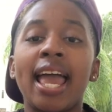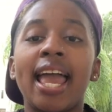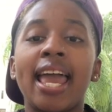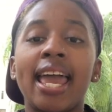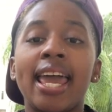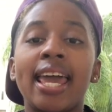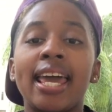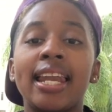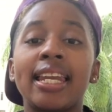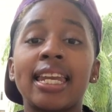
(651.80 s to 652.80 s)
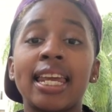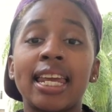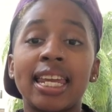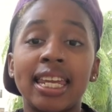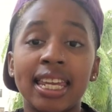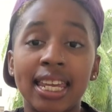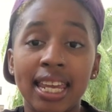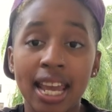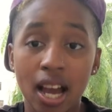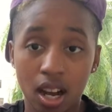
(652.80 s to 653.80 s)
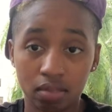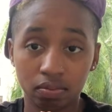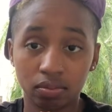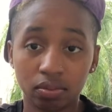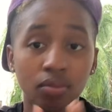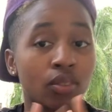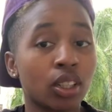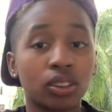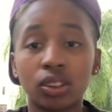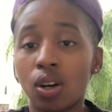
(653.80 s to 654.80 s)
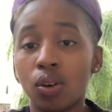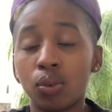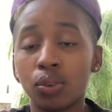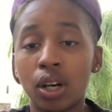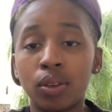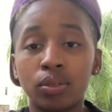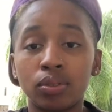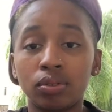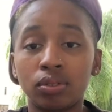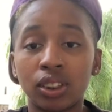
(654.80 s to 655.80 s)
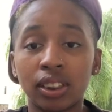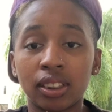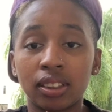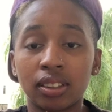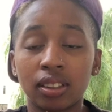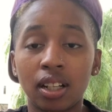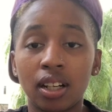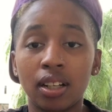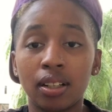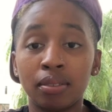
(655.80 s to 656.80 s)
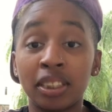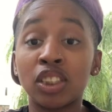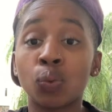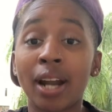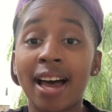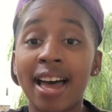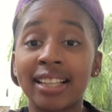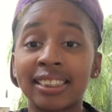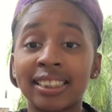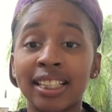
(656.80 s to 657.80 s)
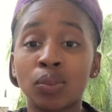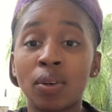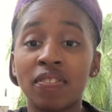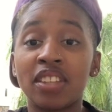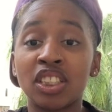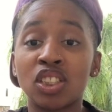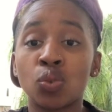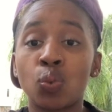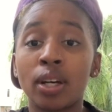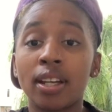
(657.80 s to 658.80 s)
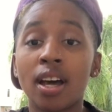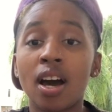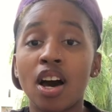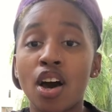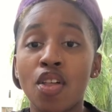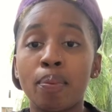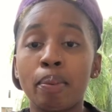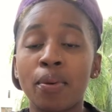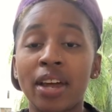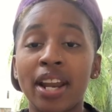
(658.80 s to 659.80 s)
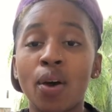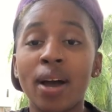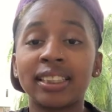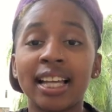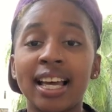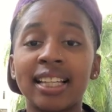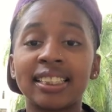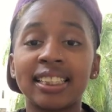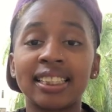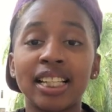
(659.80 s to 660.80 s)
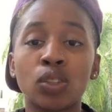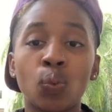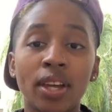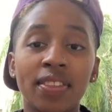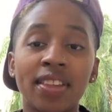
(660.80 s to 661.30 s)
and yeah. So don't just. This is what I had success with. This is what other people that I know has had success with,